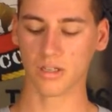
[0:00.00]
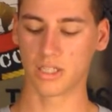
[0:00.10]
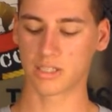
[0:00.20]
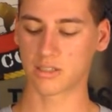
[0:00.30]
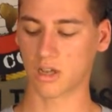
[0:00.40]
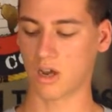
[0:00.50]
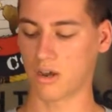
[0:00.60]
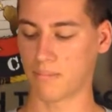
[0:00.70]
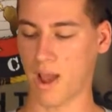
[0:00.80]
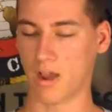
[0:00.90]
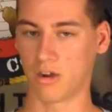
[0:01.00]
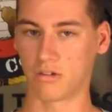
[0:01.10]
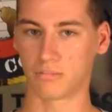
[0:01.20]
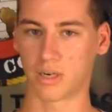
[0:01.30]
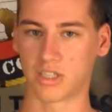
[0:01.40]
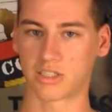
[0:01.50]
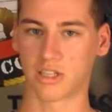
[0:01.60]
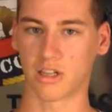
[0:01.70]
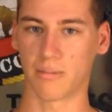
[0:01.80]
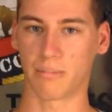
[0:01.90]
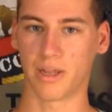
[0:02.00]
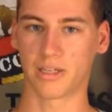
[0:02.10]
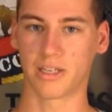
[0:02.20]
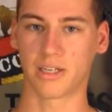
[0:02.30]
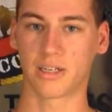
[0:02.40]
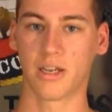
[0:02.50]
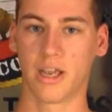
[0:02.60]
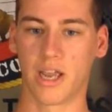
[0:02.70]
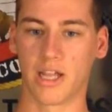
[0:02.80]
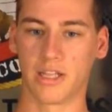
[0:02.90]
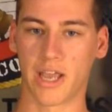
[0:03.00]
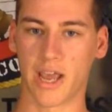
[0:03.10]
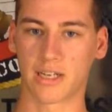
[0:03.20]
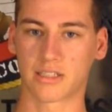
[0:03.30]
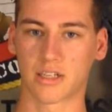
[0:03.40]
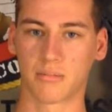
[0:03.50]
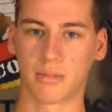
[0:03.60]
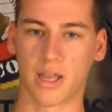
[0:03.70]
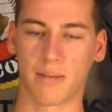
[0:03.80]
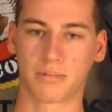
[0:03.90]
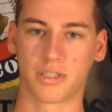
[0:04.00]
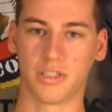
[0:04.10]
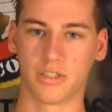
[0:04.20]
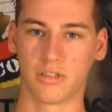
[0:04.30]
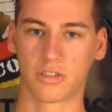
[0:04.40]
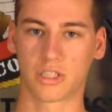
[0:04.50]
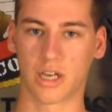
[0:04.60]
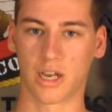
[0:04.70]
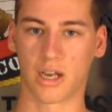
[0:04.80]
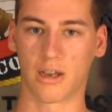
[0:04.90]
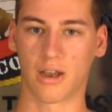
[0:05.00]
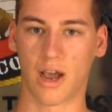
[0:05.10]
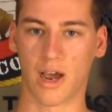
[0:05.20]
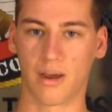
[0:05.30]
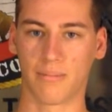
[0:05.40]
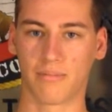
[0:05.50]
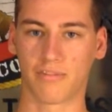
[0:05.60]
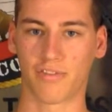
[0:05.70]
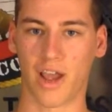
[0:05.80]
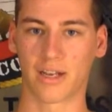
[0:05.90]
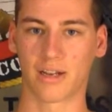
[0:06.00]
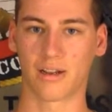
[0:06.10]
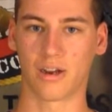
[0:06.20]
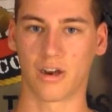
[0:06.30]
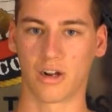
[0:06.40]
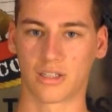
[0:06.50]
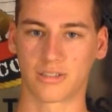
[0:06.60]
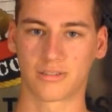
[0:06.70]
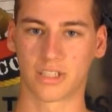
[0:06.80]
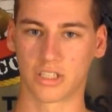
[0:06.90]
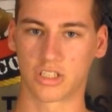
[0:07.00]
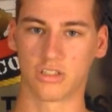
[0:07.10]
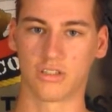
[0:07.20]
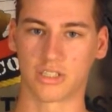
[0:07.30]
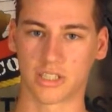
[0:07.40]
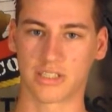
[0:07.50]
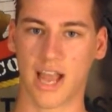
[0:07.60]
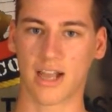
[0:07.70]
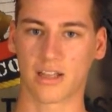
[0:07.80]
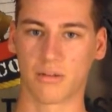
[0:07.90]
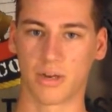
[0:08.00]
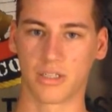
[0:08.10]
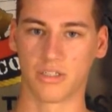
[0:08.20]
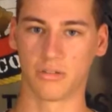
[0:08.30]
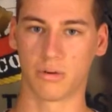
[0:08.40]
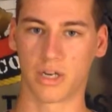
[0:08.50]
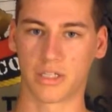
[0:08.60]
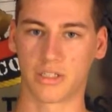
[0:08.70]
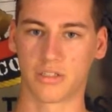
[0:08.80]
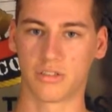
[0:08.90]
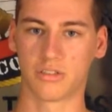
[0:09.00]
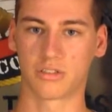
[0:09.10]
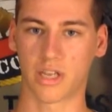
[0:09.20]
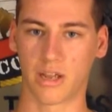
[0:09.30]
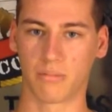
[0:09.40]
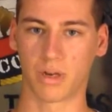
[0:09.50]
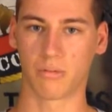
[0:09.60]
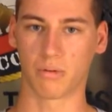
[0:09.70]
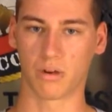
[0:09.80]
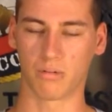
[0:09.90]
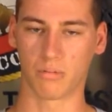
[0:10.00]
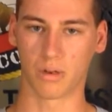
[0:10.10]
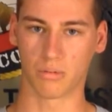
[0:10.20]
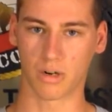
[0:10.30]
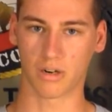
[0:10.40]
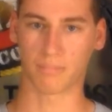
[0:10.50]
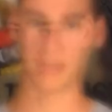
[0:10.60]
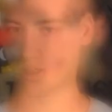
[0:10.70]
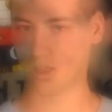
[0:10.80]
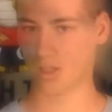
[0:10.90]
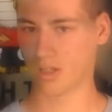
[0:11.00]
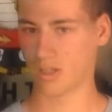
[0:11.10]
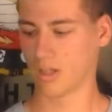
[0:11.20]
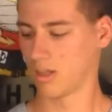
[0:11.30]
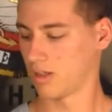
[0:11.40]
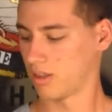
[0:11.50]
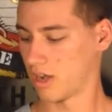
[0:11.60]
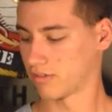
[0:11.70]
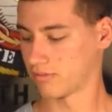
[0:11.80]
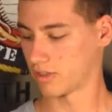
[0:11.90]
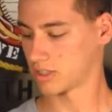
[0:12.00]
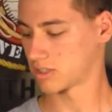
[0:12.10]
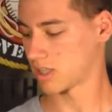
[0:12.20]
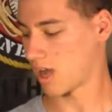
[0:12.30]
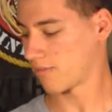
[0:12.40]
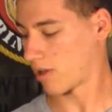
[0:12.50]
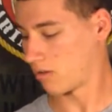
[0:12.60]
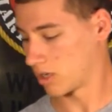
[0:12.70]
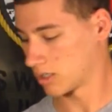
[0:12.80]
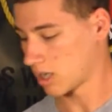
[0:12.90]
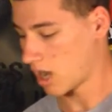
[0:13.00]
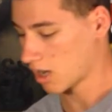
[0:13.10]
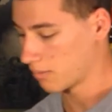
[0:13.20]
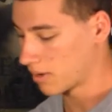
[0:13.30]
this is all my own personal opinion. In the end, it's going to be up to you to find or to choose exactly what you want to use and what will work best for you. Now, first off, I want to talk